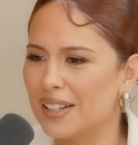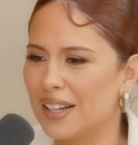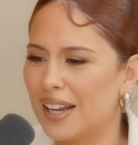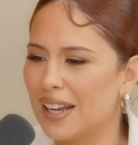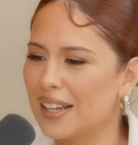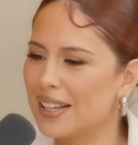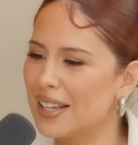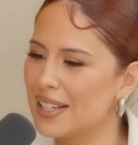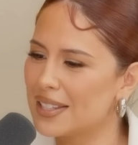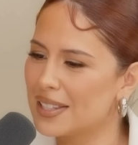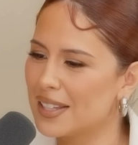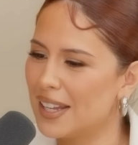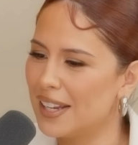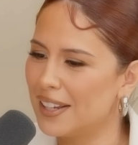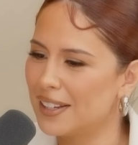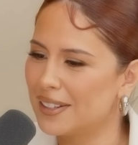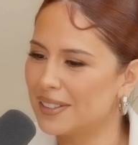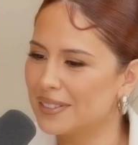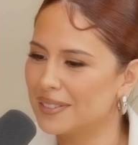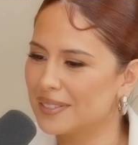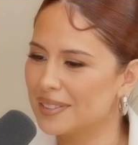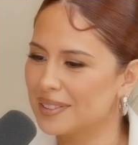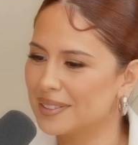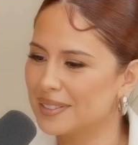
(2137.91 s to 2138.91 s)
I guess
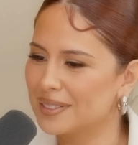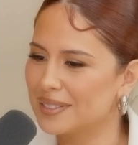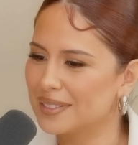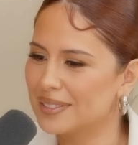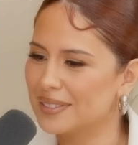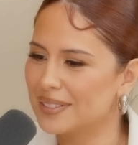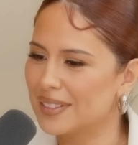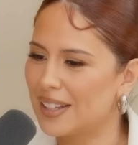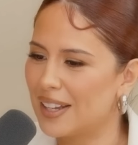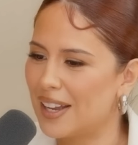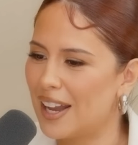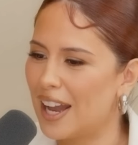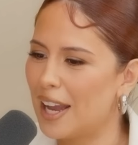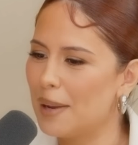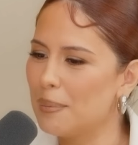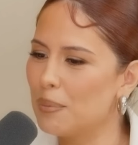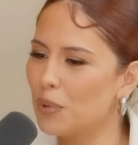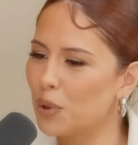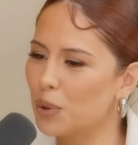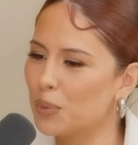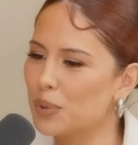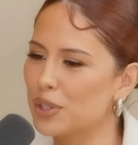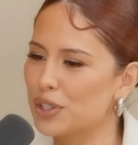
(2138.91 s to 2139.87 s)
like I'm more